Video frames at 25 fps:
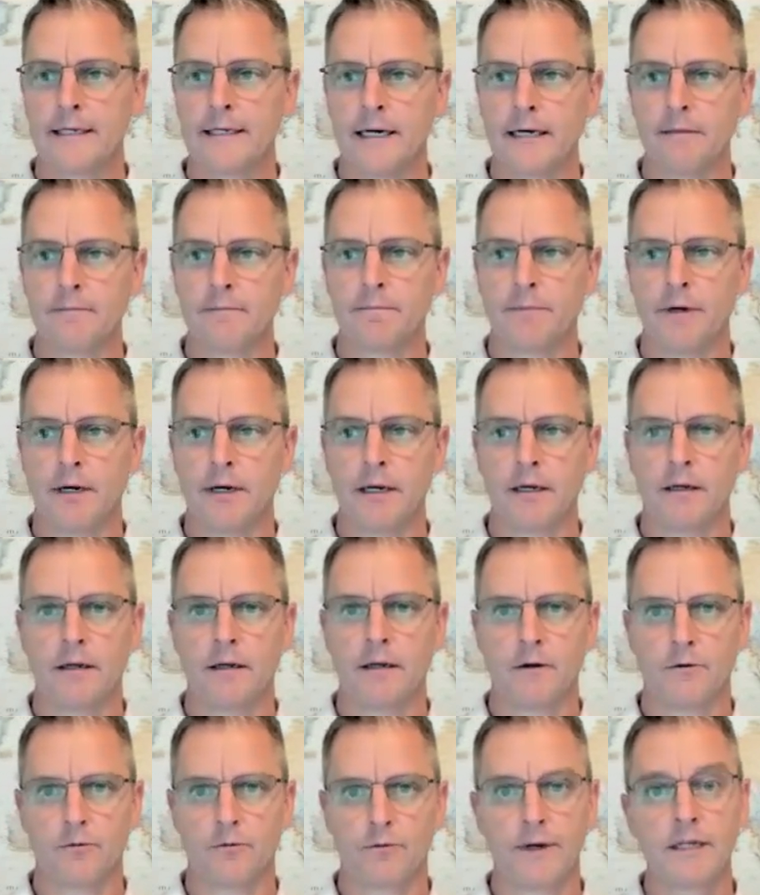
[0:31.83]

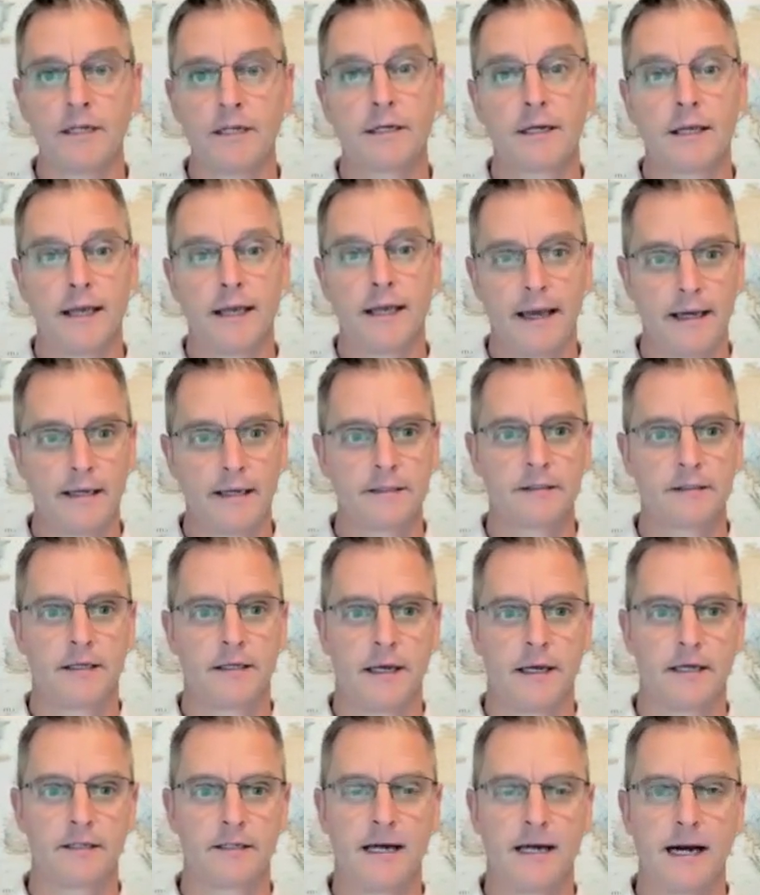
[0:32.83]
But a recent
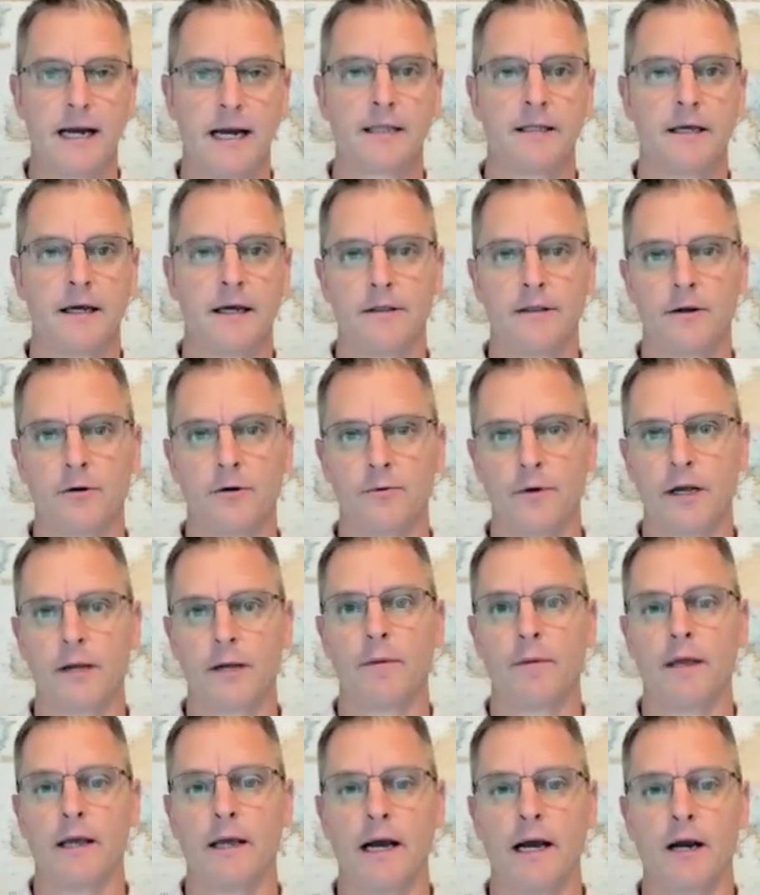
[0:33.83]
case has highlighted the
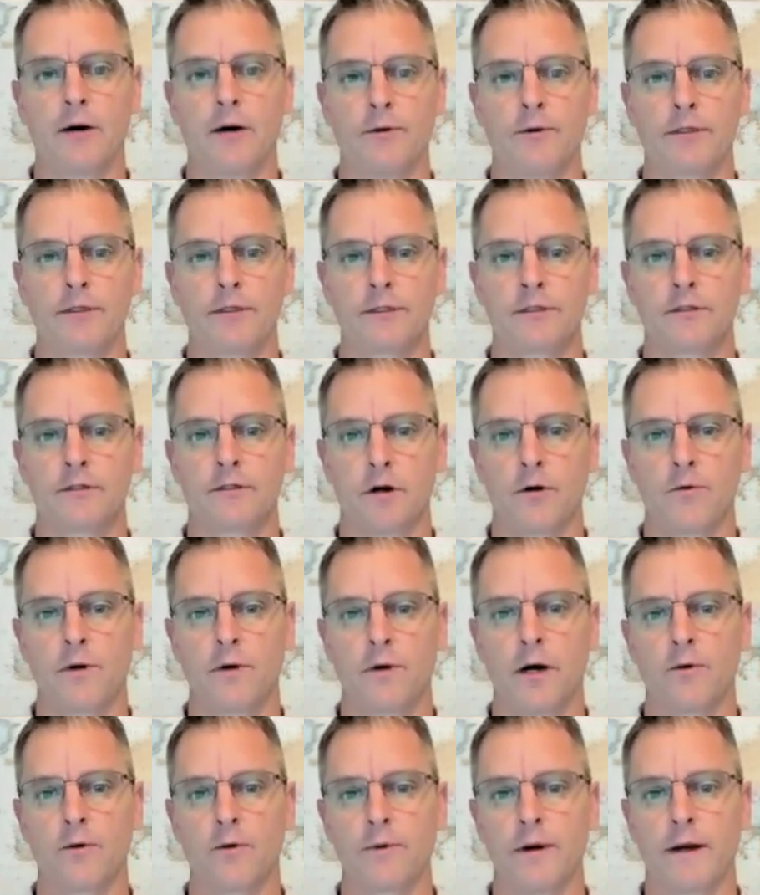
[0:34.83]
Reg BI risks
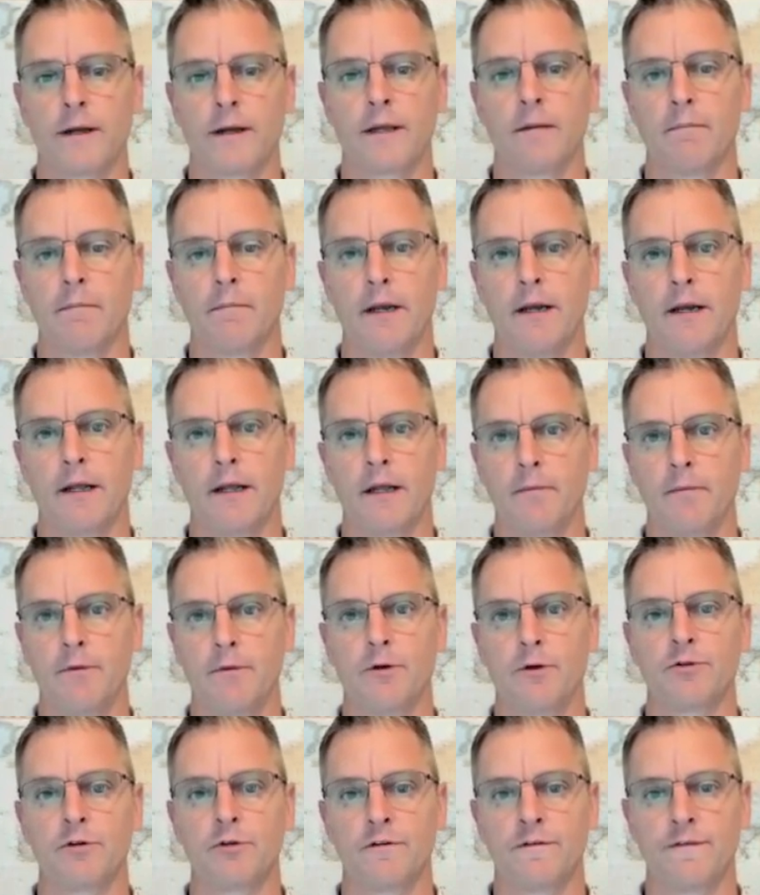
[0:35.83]
around recommending a
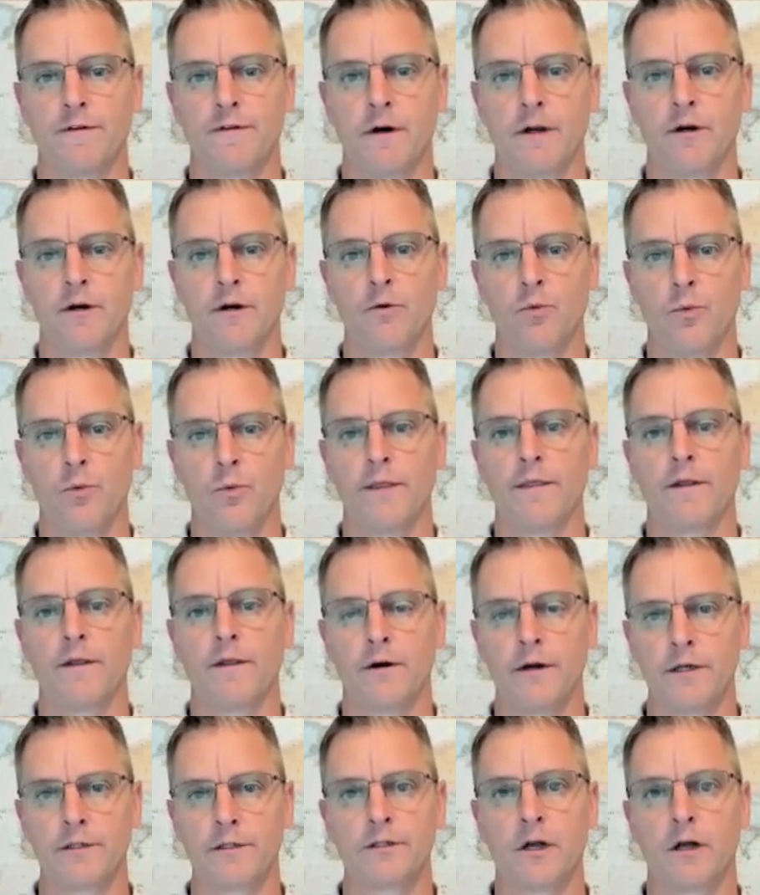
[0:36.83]
mutual fund
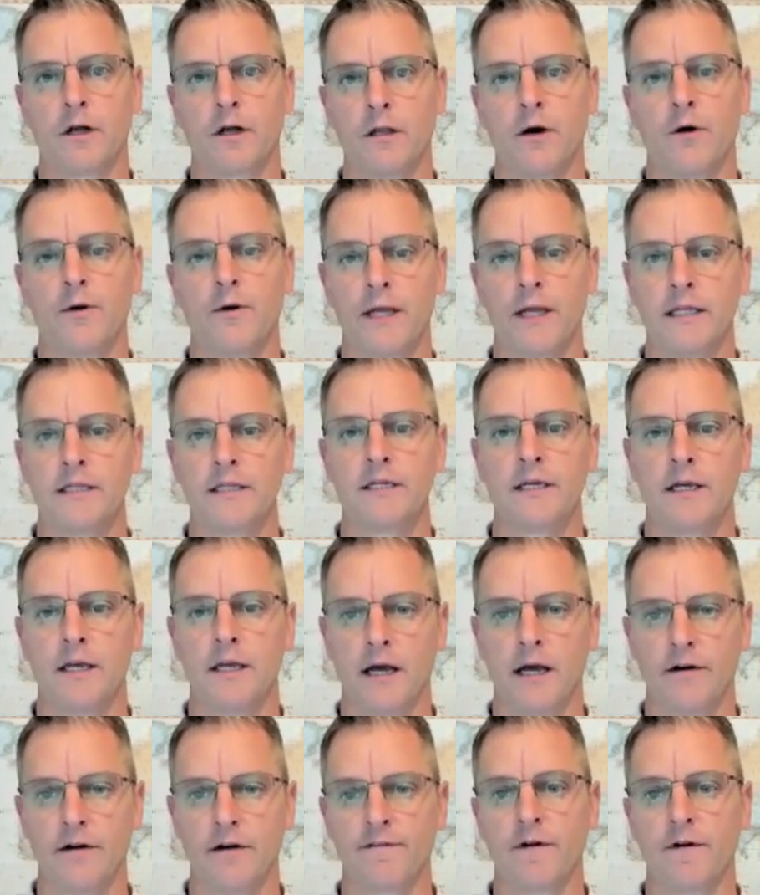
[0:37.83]
when there is a clone
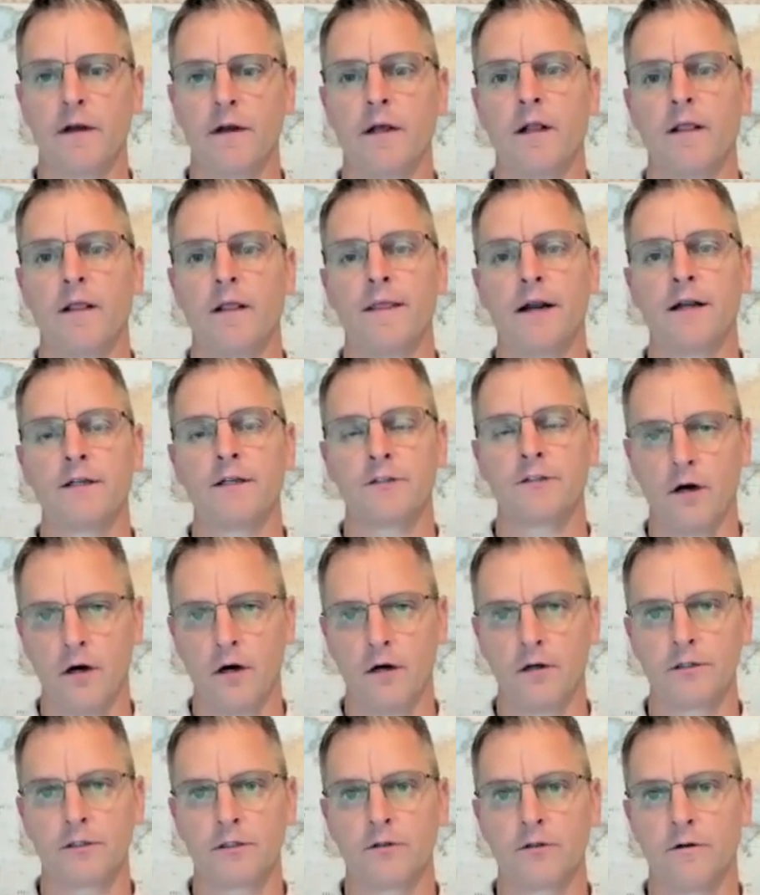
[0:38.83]
ETF that is
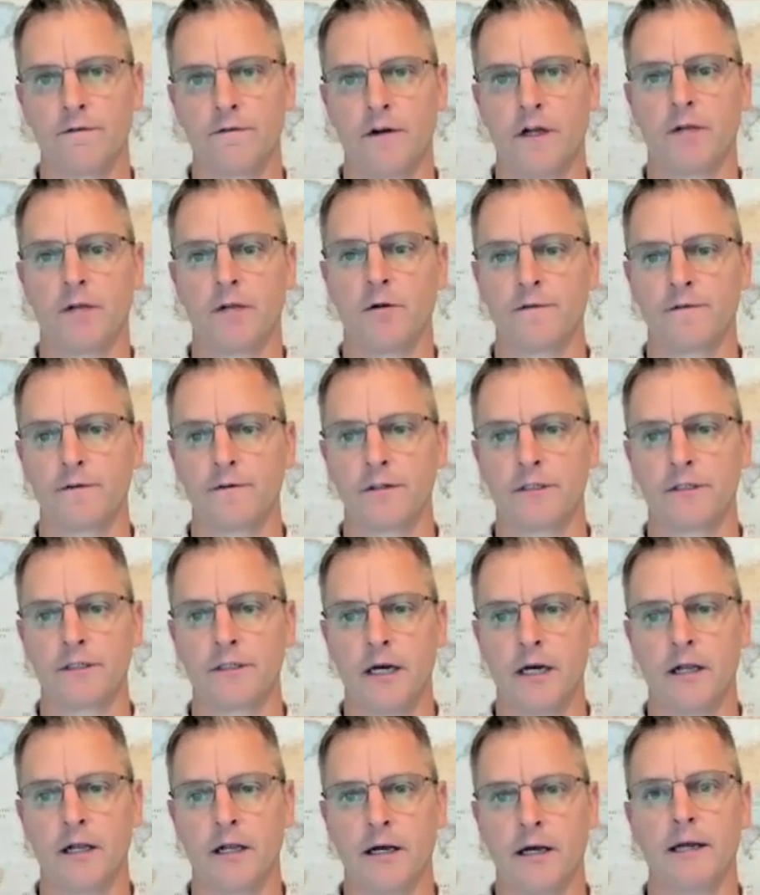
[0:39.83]
also available for
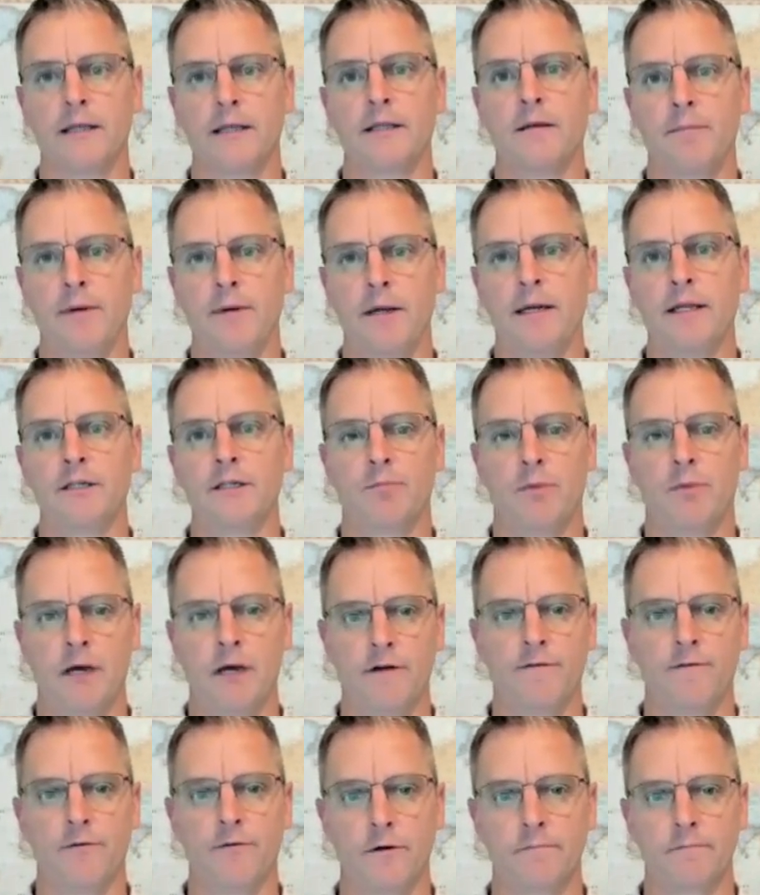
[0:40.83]
sale on the BD's
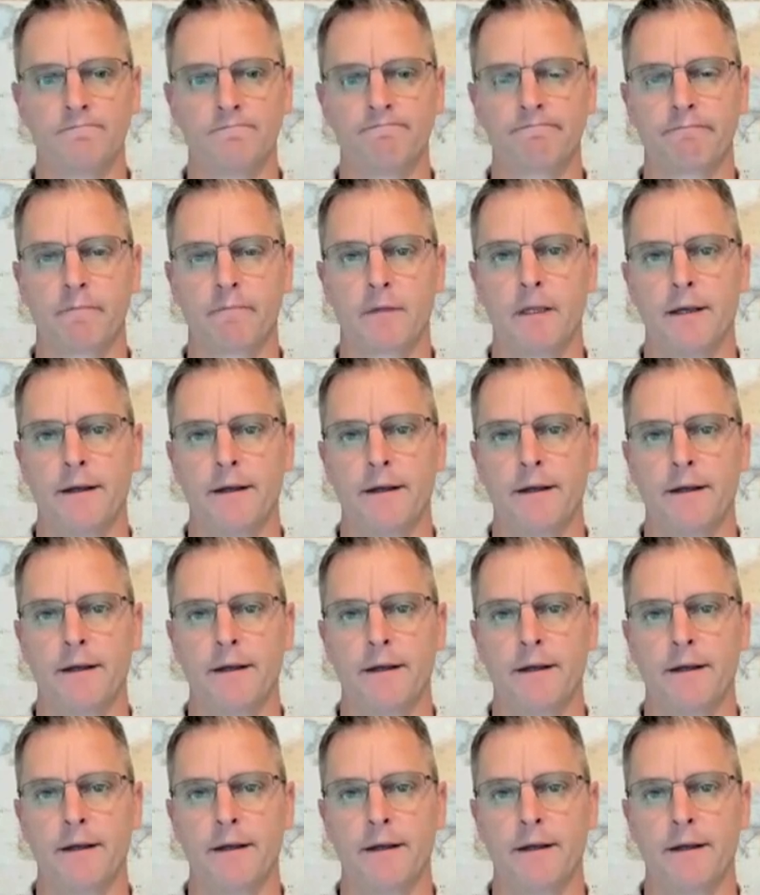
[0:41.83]
platform.